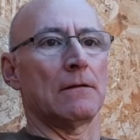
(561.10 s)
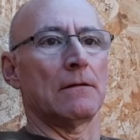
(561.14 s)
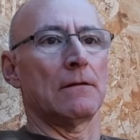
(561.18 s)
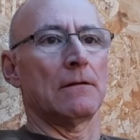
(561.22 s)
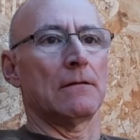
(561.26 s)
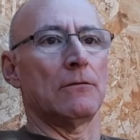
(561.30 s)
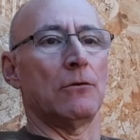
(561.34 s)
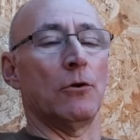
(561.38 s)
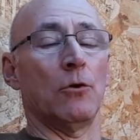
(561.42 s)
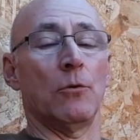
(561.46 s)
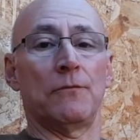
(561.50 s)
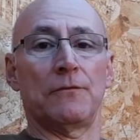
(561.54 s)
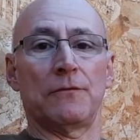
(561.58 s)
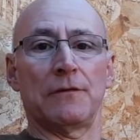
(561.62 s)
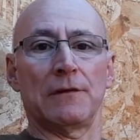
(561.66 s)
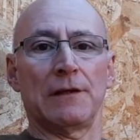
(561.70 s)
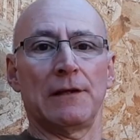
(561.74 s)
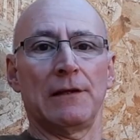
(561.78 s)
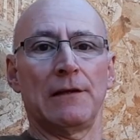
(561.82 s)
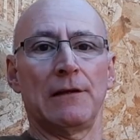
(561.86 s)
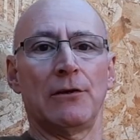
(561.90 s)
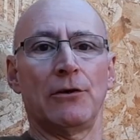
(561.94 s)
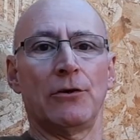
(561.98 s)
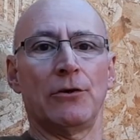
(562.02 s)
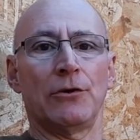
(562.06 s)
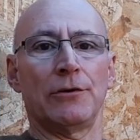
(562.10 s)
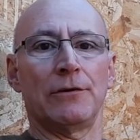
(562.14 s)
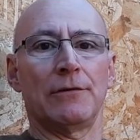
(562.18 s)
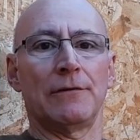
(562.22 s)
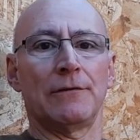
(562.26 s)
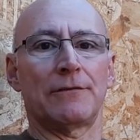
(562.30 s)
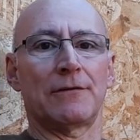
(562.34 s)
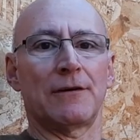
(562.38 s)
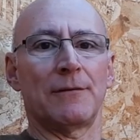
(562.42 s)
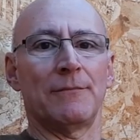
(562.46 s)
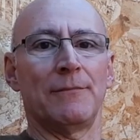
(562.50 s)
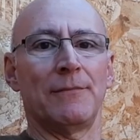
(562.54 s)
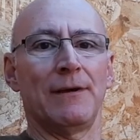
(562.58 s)
hopefully learn
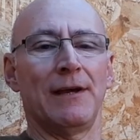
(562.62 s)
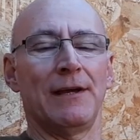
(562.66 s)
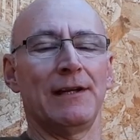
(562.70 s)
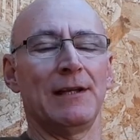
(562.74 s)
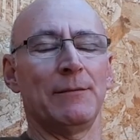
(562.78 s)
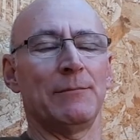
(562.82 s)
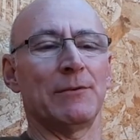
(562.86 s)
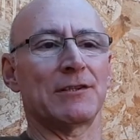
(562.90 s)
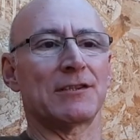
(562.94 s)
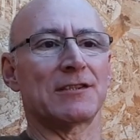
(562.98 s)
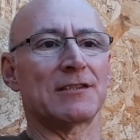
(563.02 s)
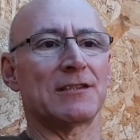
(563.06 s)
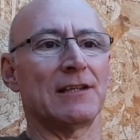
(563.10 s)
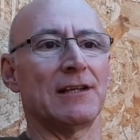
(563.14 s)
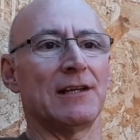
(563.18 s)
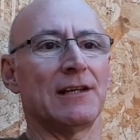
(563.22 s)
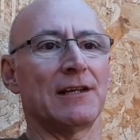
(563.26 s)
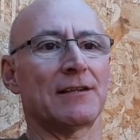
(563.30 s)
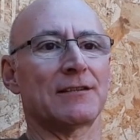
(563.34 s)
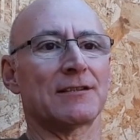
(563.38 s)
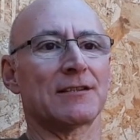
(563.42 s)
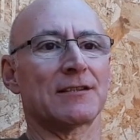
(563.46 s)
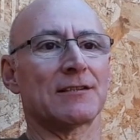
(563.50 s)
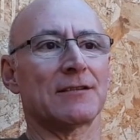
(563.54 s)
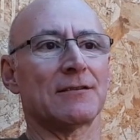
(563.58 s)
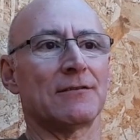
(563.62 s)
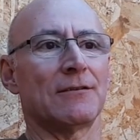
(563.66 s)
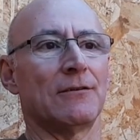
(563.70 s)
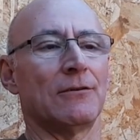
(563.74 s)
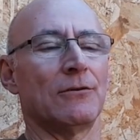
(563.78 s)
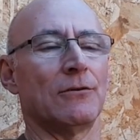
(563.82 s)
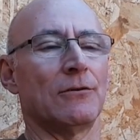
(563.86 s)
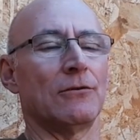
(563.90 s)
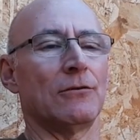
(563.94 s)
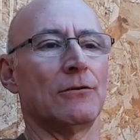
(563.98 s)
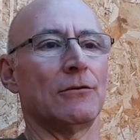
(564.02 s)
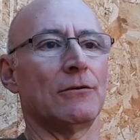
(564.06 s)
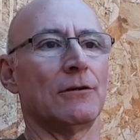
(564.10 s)
from any mistakes
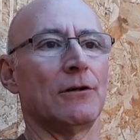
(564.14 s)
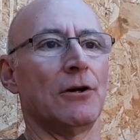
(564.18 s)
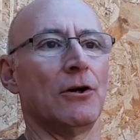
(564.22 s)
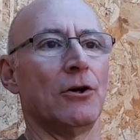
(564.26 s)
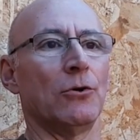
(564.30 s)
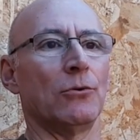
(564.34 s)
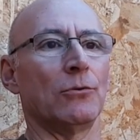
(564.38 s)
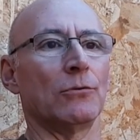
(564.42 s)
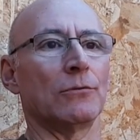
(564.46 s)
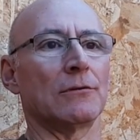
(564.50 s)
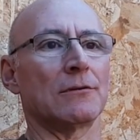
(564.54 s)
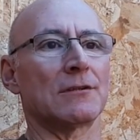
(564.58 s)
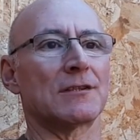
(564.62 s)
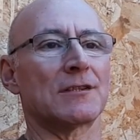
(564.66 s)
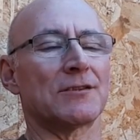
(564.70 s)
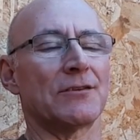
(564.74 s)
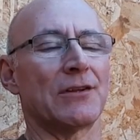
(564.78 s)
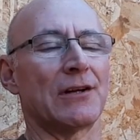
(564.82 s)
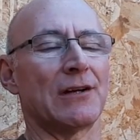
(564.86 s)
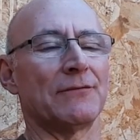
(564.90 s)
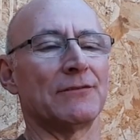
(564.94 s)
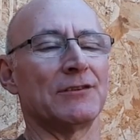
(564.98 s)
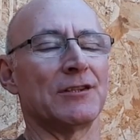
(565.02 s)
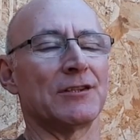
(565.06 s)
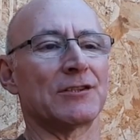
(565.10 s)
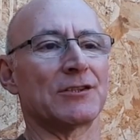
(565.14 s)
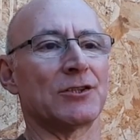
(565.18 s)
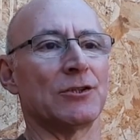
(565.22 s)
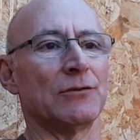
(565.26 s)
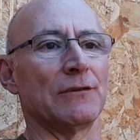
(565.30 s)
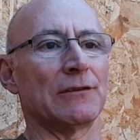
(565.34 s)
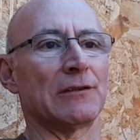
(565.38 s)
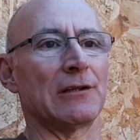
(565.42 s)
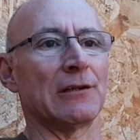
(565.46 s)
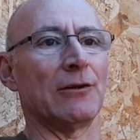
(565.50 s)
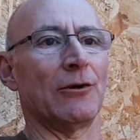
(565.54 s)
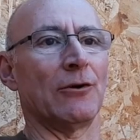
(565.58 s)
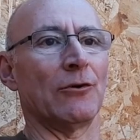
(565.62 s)
or holes that I've
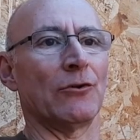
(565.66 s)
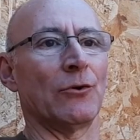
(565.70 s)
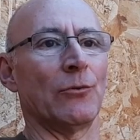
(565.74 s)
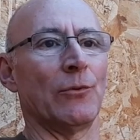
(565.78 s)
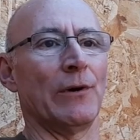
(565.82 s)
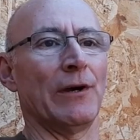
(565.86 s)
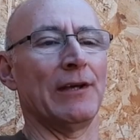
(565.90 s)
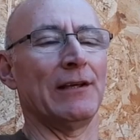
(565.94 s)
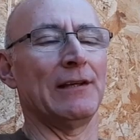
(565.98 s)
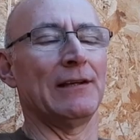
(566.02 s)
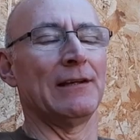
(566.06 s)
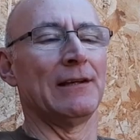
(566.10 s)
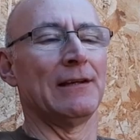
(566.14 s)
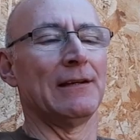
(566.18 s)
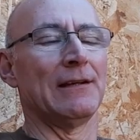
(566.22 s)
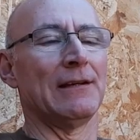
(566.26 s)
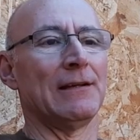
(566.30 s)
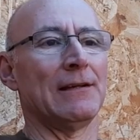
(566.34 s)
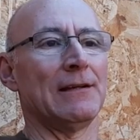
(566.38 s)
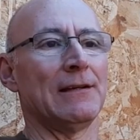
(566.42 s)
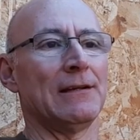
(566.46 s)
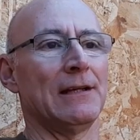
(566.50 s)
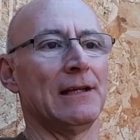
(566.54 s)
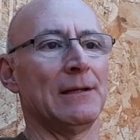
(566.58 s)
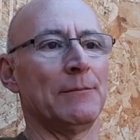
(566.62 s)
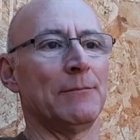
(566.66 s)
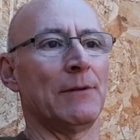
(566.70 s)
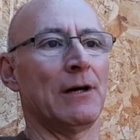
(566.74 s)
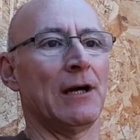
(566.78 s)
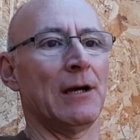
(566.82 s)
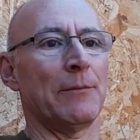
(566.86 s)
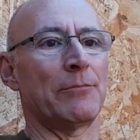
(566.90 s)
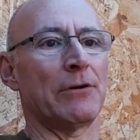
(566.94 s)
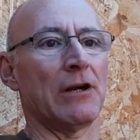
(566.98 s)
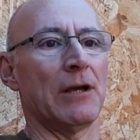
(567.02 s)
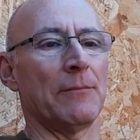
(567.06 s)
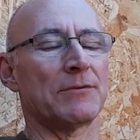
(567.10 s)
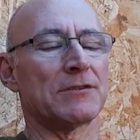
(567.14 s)
discovered along the way in my
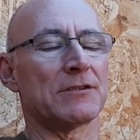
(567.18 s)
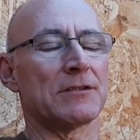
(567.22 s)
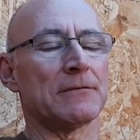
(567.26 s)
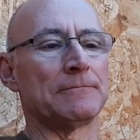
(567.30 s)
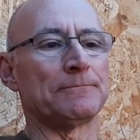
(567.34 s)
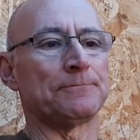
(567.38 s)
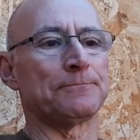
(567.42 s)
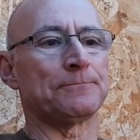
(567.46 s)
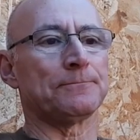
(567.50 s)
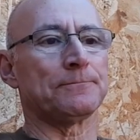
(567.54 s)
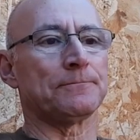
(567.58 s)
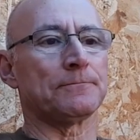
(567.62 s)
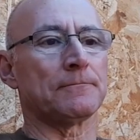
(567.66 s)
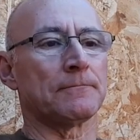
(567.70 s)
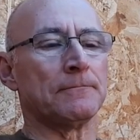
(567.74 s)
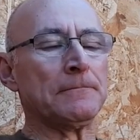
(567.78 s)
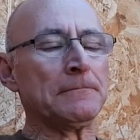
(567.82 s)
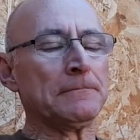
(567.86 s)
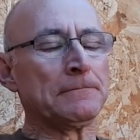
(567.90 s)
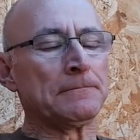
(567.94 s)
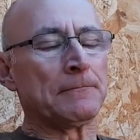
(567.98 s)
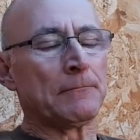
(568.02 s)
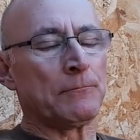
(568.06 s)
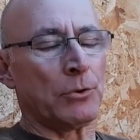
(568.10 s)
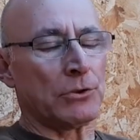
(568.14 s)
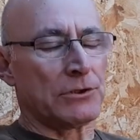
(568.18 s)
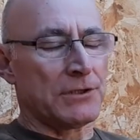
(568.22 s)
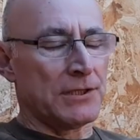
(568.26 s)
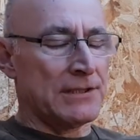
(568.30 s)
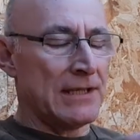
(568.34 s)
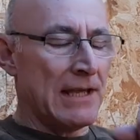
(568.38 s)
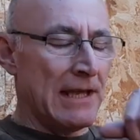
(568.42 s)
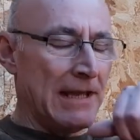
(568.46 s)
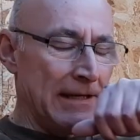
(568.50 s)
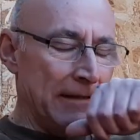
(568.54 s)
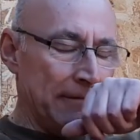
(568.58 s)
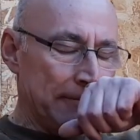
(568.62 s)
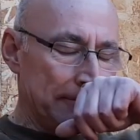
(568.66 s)
preps. But
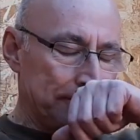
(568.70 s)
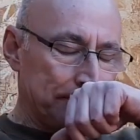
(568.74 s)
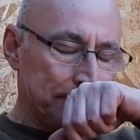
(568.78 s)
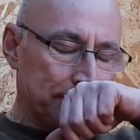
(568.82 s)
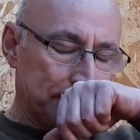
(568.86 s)
today,